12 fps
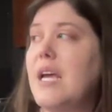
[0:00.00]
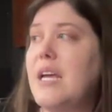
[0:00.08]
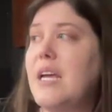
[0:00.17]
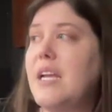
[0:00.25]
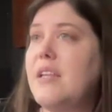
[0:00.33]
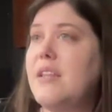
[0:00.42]

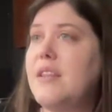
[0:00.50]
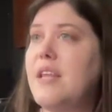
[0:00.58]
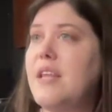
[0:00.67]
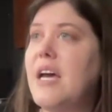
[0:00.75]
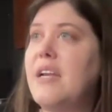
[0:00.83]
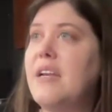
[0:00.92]
And
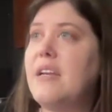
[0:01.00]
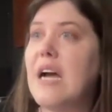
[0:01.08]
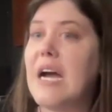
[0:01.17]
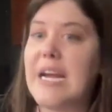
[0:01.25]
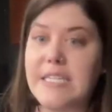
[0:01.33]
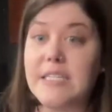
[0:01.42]
that
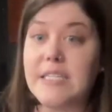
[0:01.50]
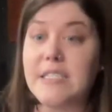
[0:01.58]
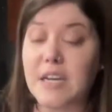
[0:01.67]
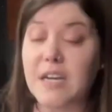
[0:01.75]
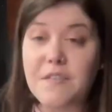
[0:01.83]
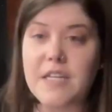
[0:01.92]

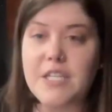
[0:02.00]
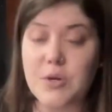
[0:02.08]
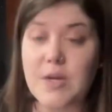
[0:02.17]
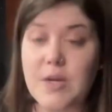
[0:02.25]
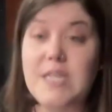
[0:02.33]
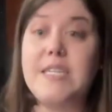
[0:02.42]
idea definitely
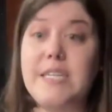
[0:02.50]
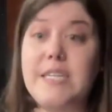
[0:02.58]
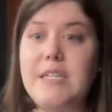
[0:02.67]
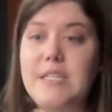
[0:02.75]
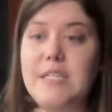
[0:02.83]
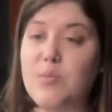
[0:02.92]

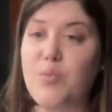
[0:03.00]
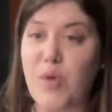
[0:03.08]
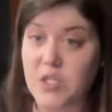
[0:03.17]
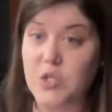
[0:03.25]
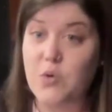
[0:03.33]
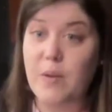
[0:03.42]
translated into the
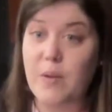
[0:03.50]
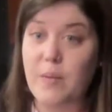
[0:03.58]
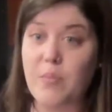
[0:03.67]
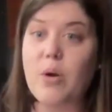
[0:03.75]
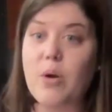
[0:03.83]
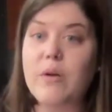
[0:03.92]

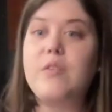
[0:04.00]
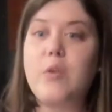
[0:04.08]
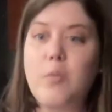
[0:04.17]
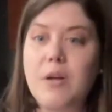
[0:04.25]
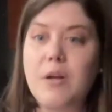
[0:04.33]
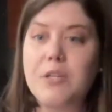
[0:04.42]
brainstorming part
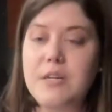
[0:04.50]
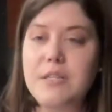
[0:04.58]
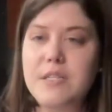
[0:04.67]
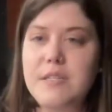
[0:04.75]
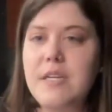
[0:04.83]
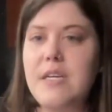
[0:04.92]
of their
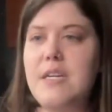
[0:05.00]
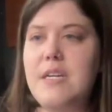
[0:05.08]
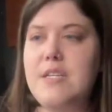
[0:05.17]
project.